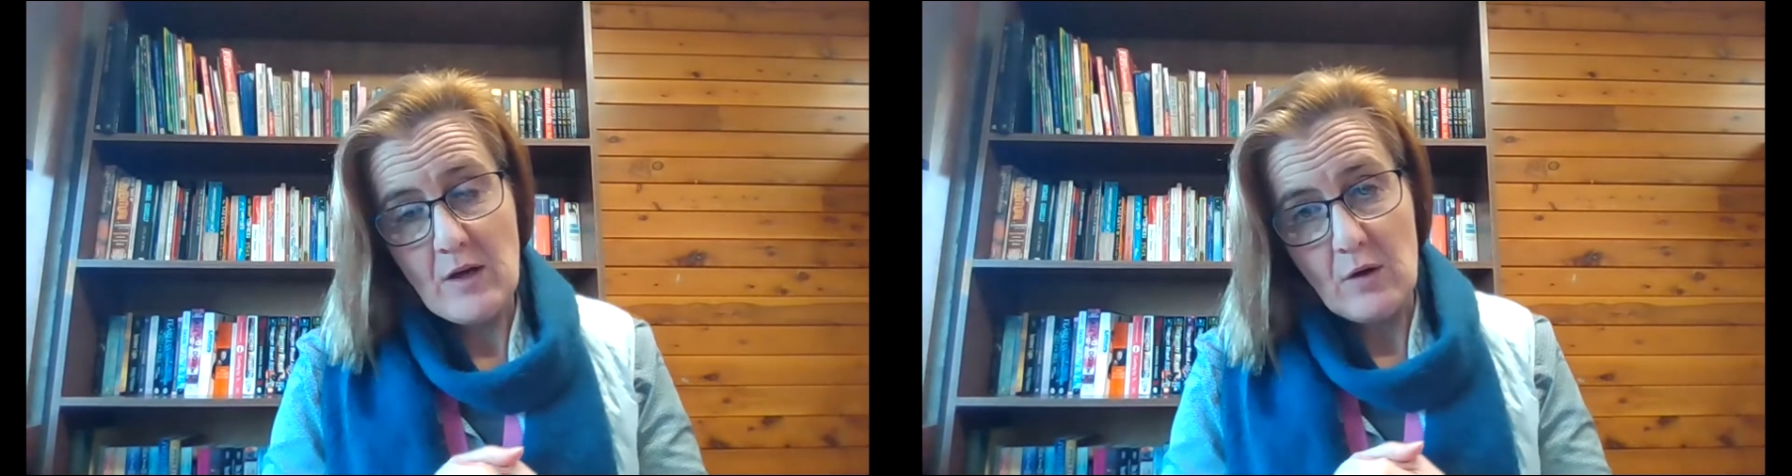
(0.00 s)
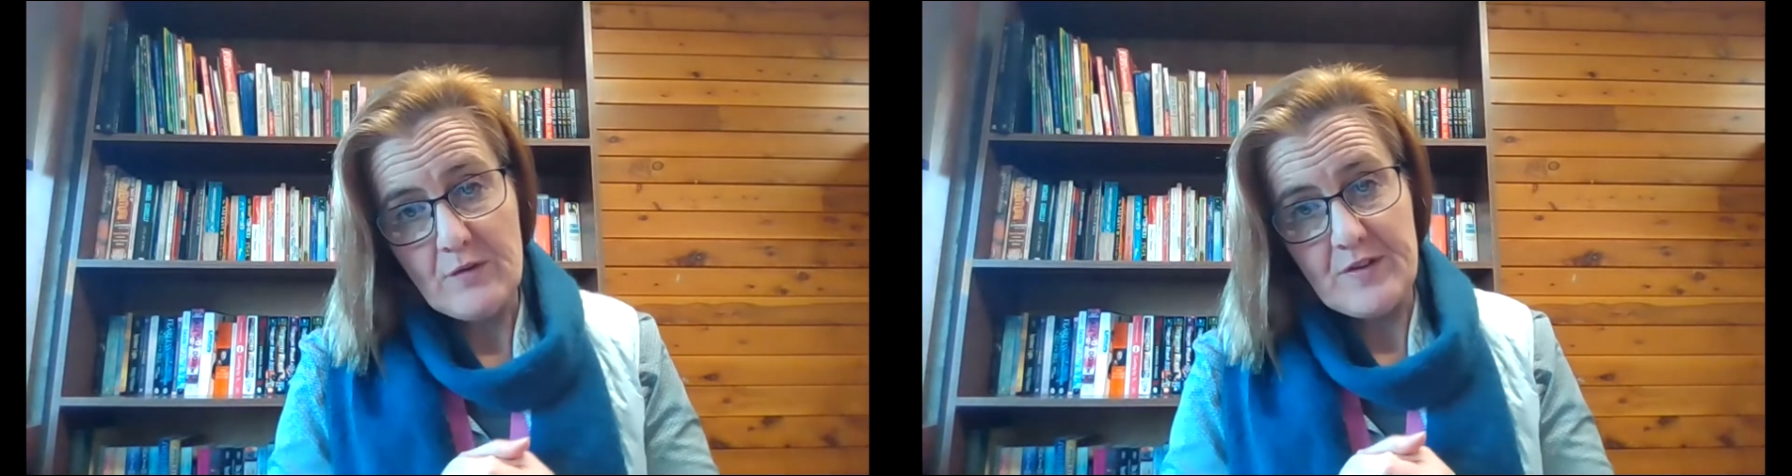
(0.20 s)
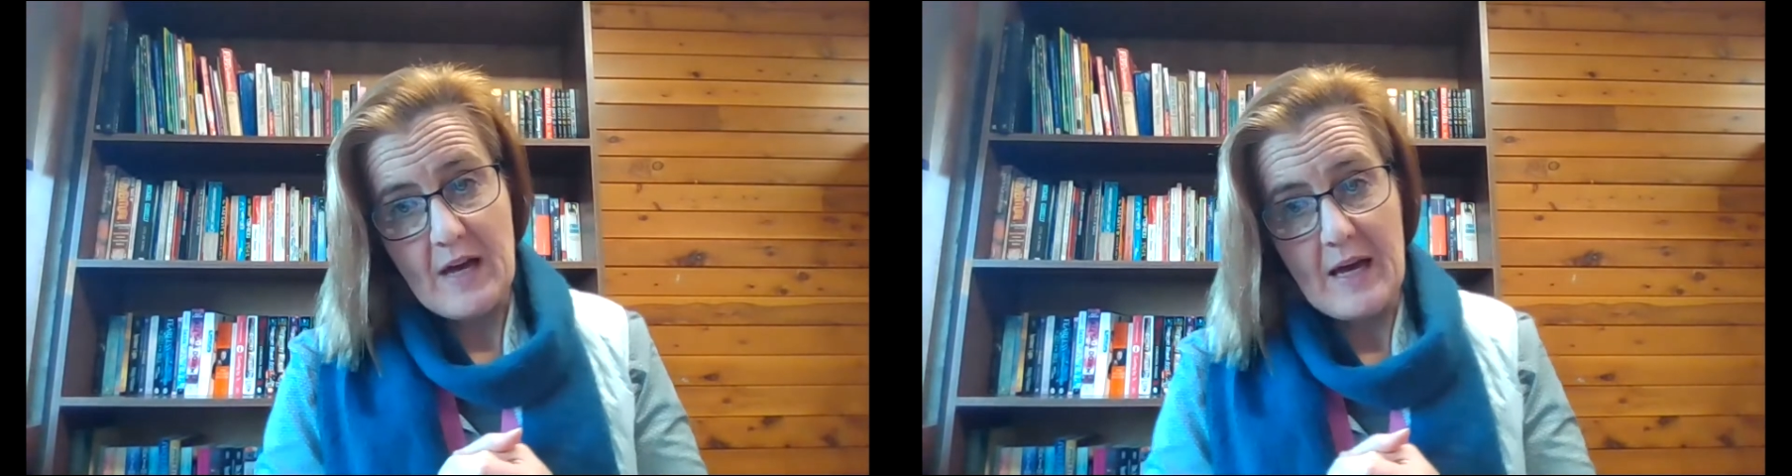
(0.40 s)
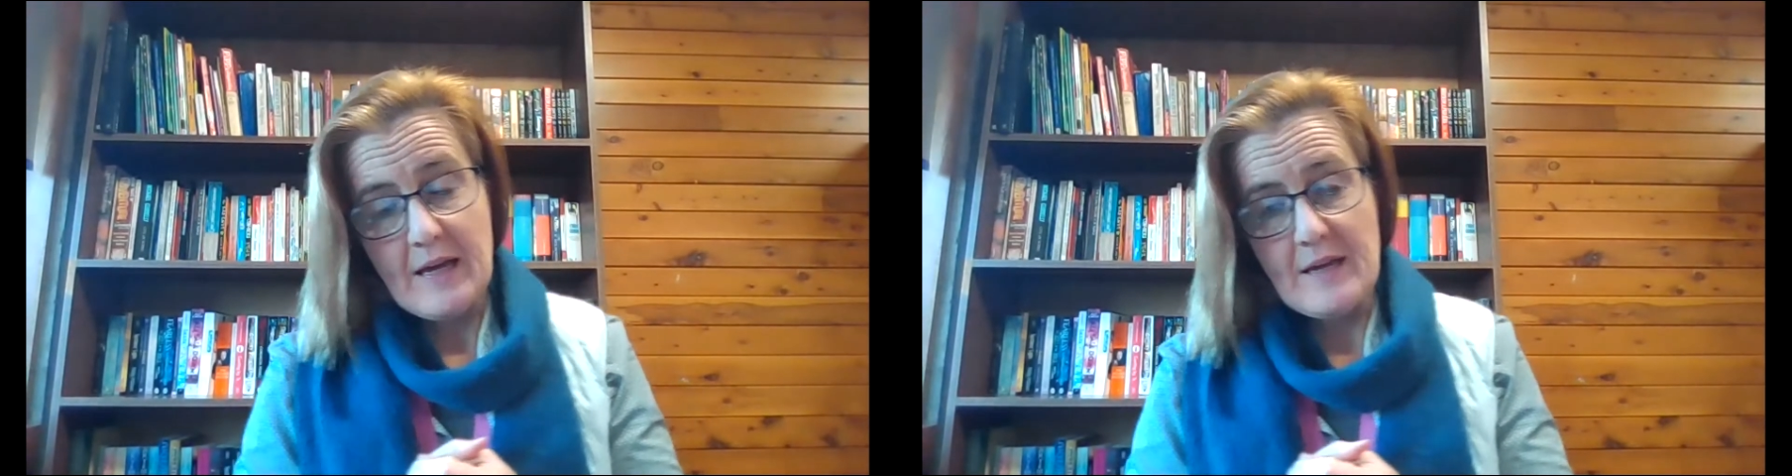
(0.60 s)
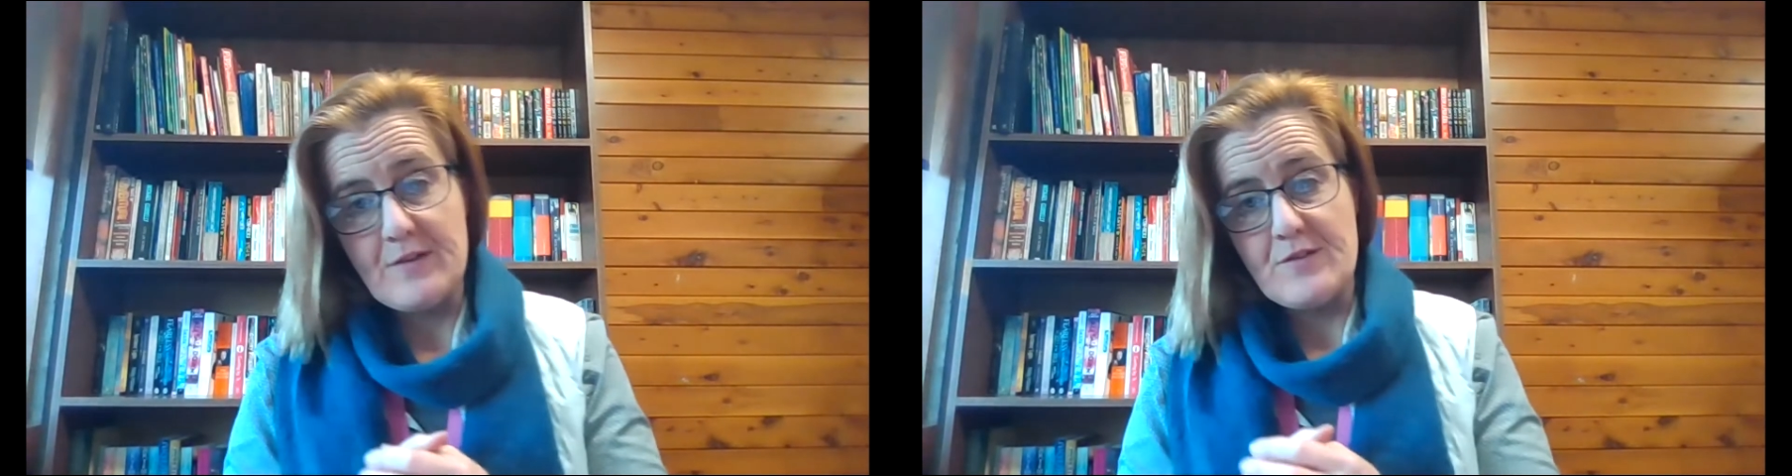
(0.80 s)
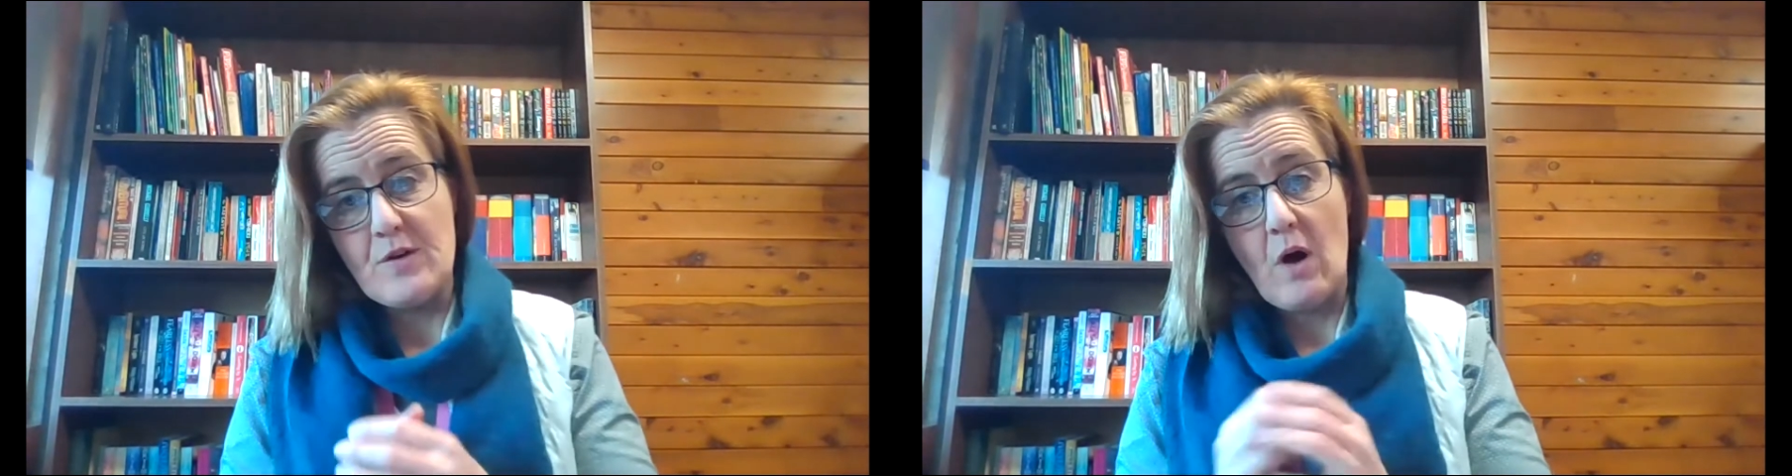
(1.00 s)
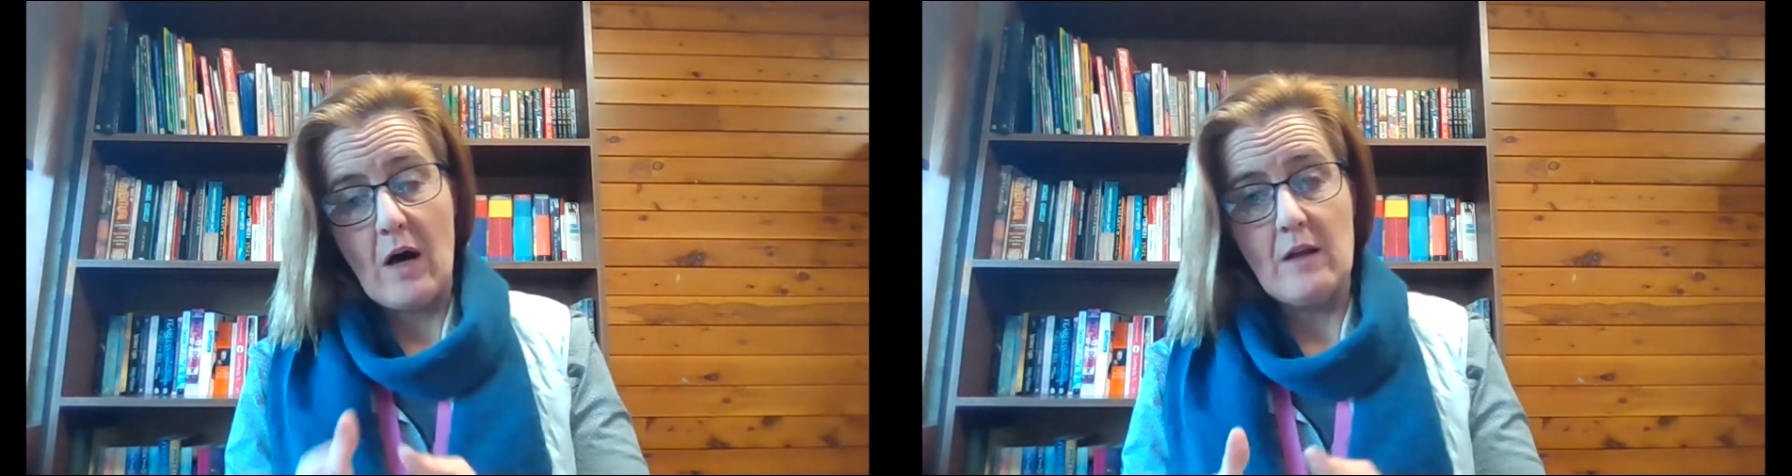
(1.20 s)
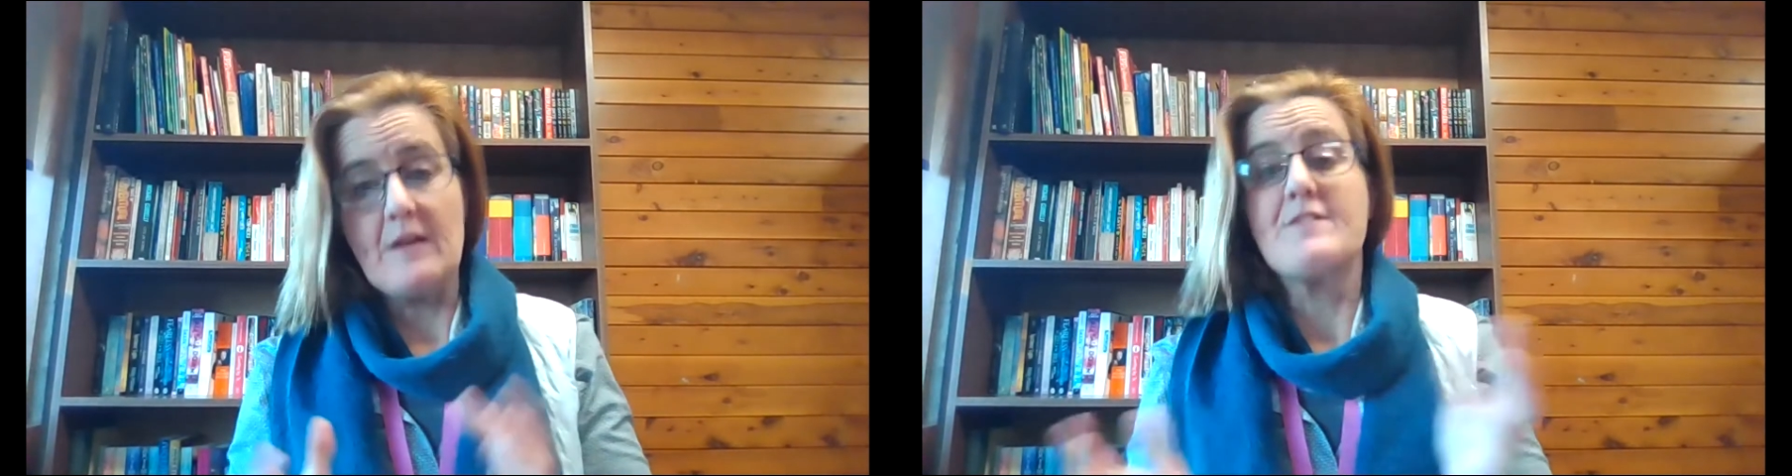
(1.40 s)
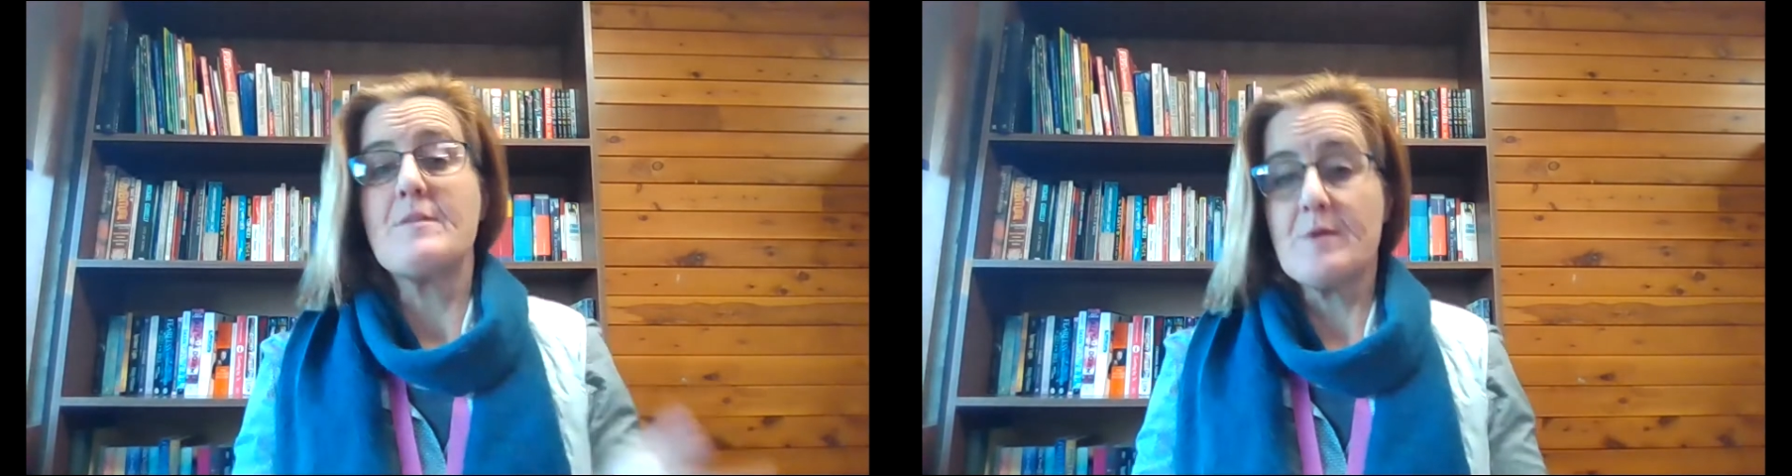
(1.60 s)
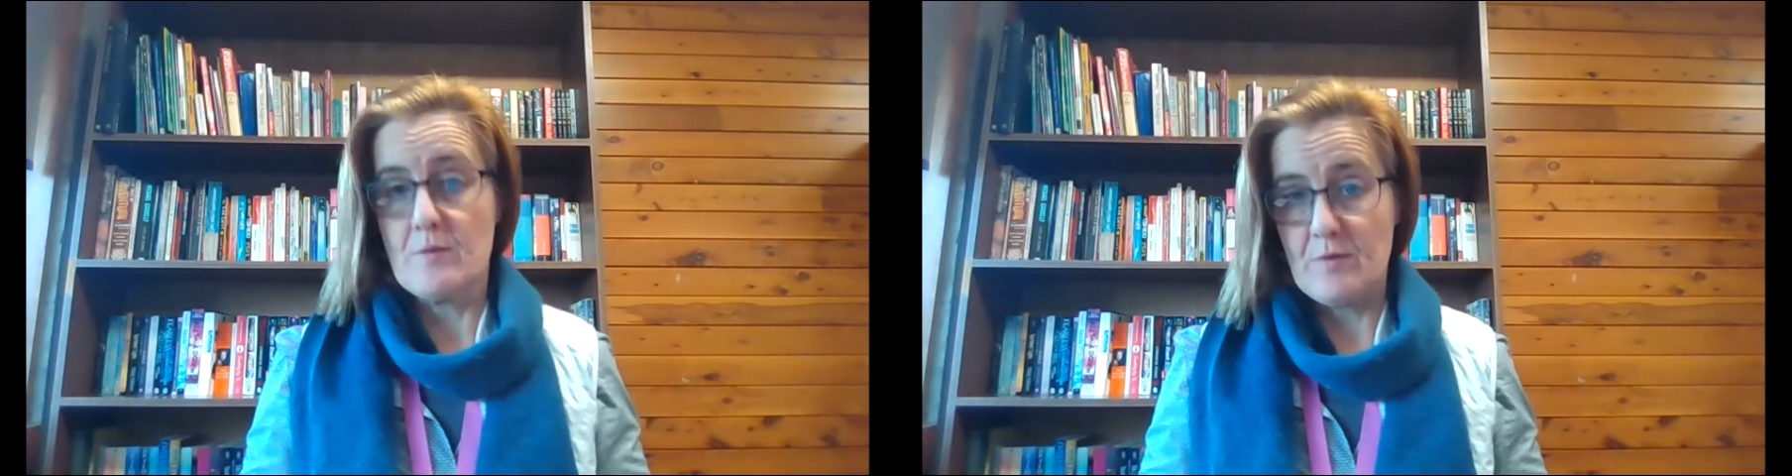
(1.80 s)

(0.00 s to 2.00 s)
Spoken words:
goal today is to highlight some of the